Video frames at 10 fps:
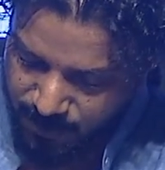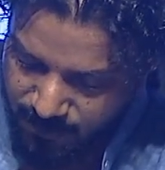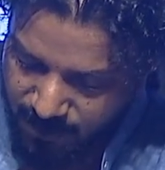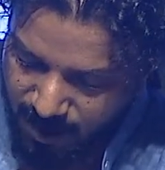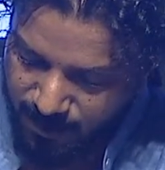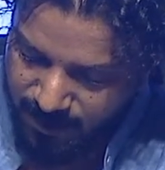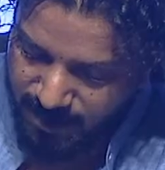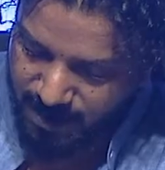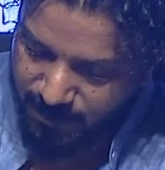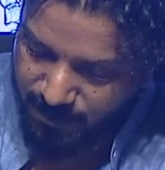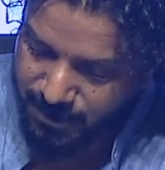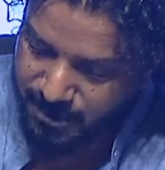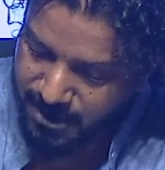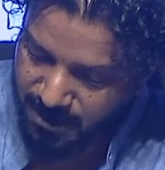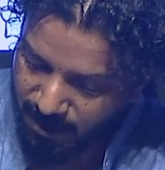found the
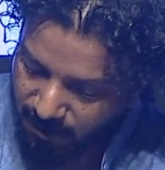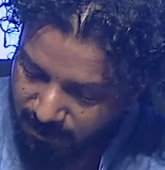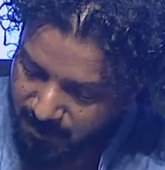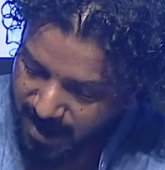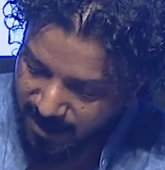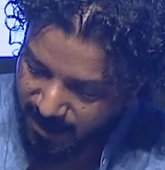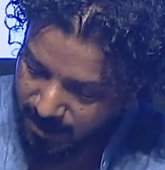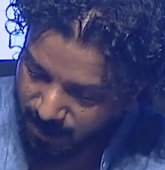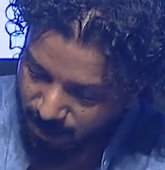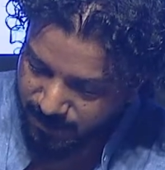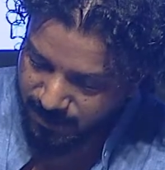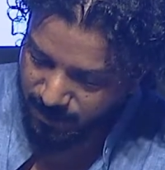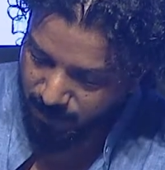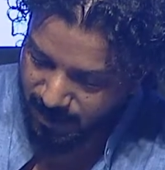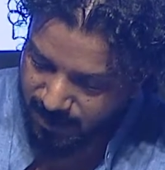community of men across the
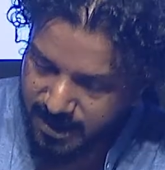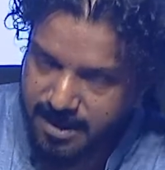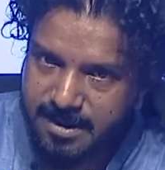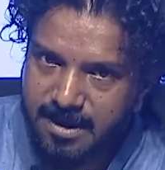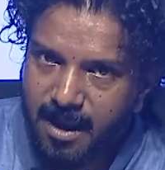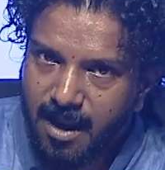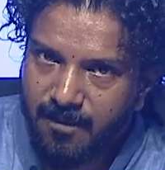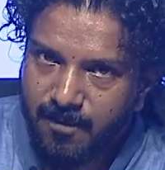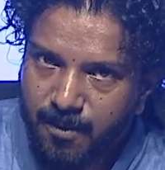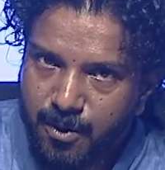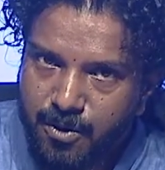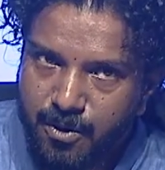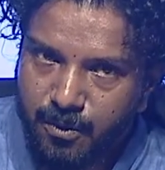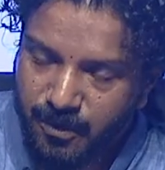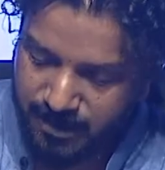world, is the love for
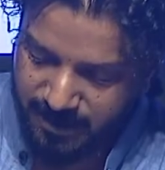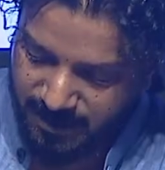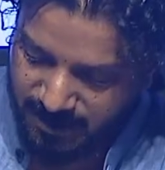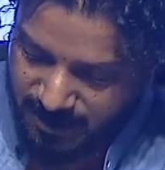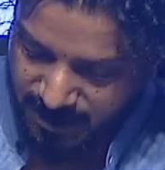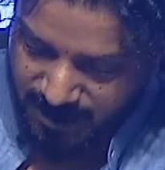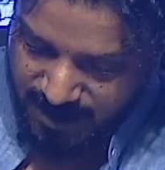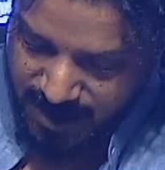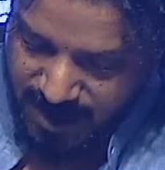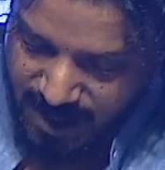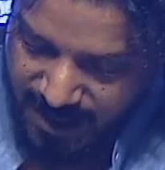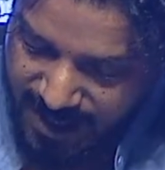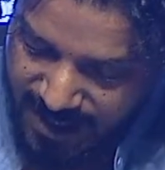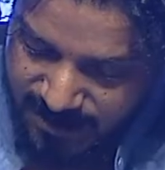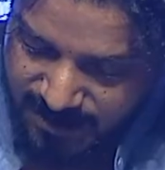truth. And
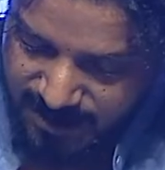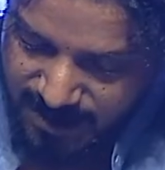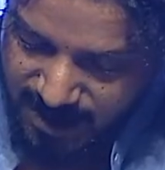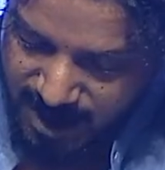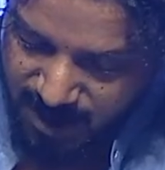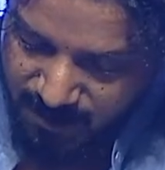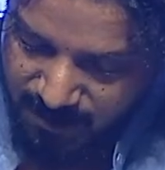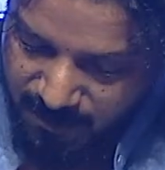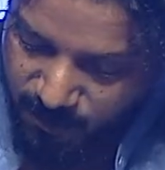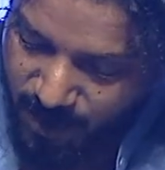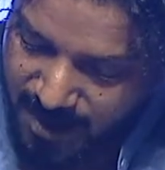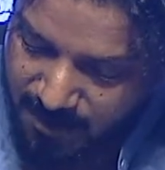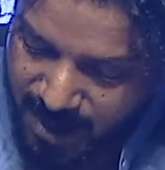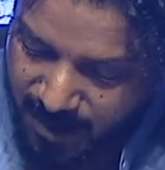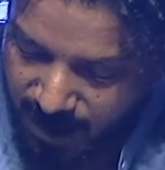hence, when
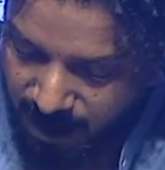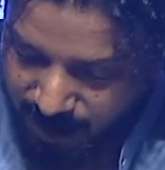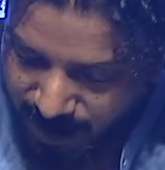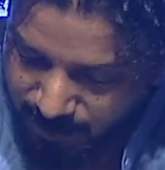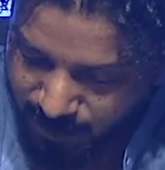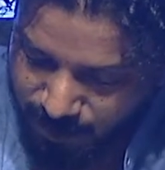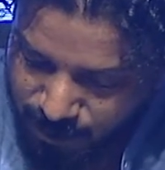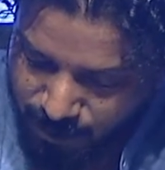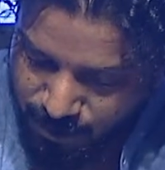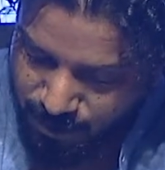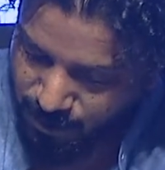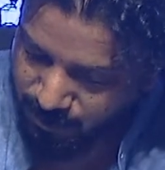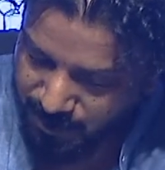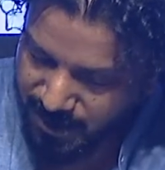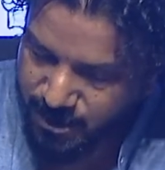men are able to
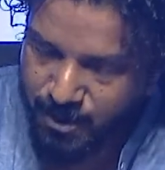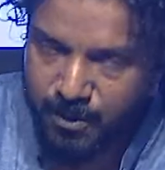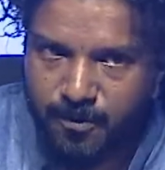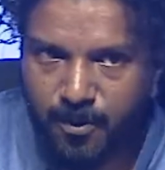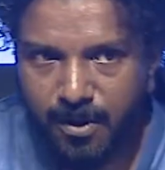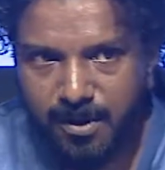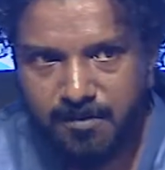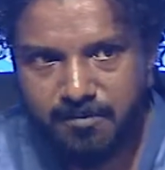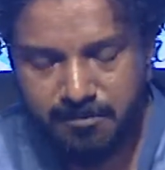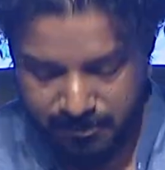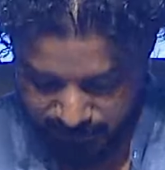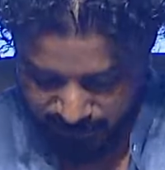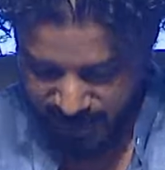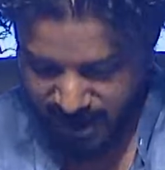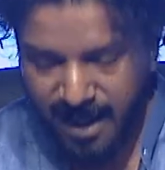be truthful
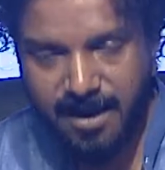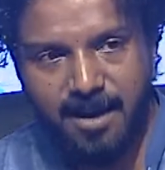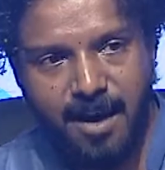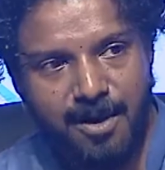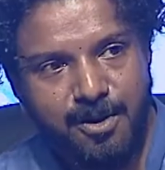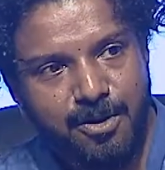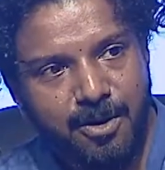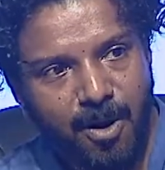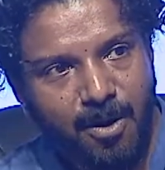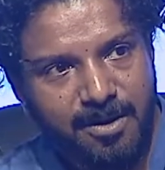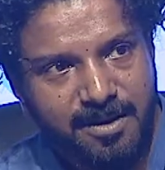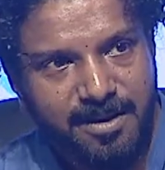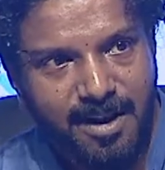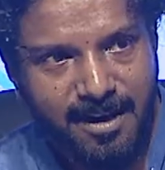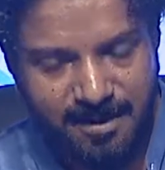like unto God,
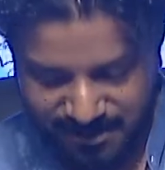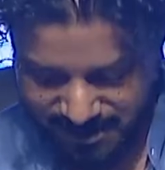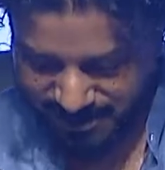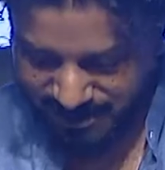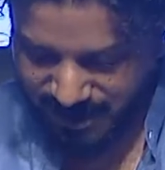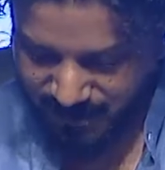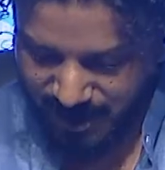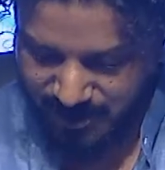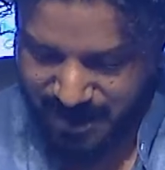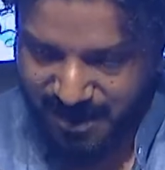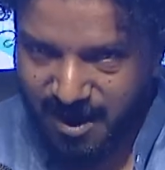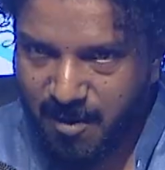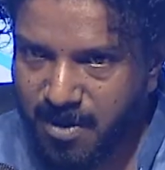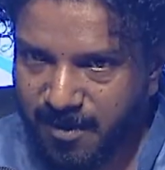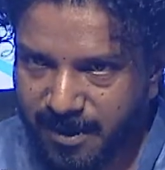then there will be a
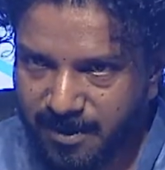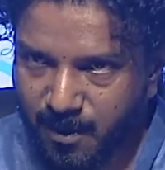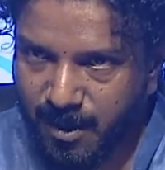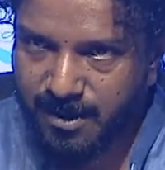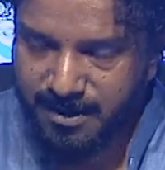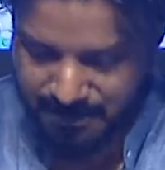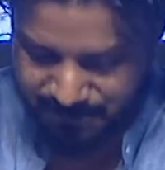perfect world.